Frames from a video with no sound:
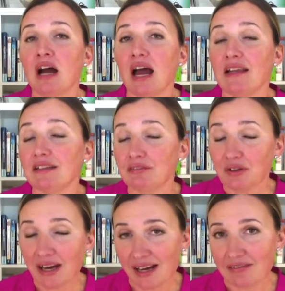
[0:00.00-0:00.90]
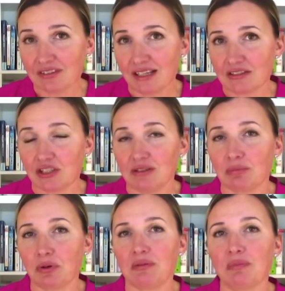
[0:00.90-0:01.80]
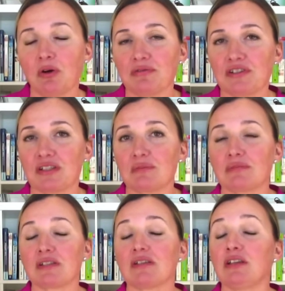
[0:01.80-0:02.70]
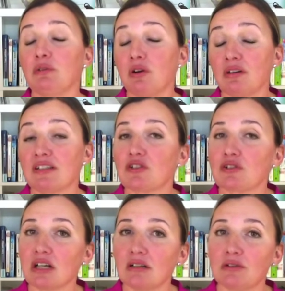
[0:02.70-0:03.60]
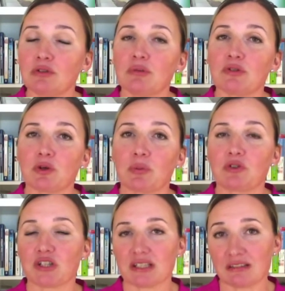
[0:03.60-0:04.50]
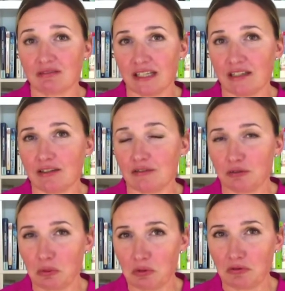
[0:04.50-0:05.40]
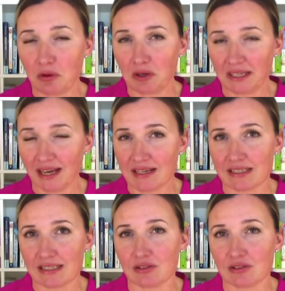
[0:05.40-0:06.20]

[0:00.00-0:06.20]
And if you have that gene polymorphisms, you're going to struggle to absorb just the regular form of folic acid.